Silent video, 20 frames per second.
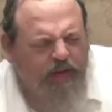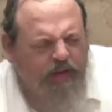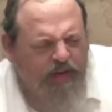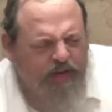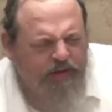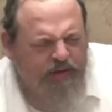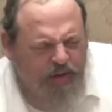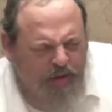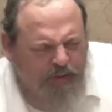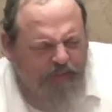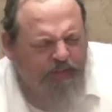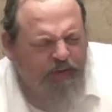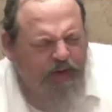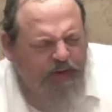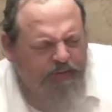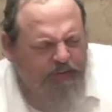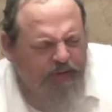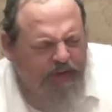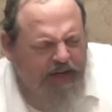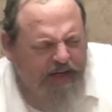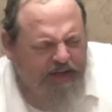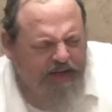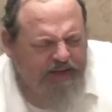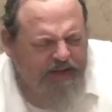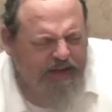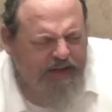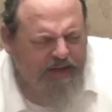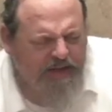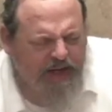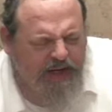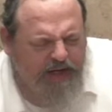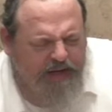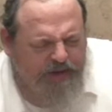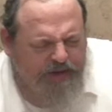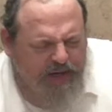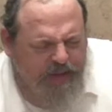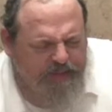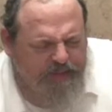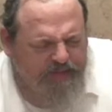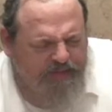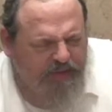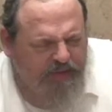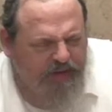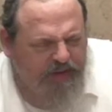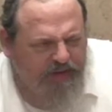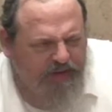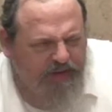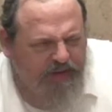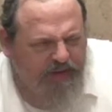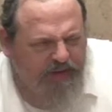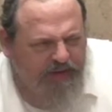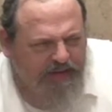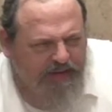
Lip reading: it's your fault for getting sick, not Hashem's fault.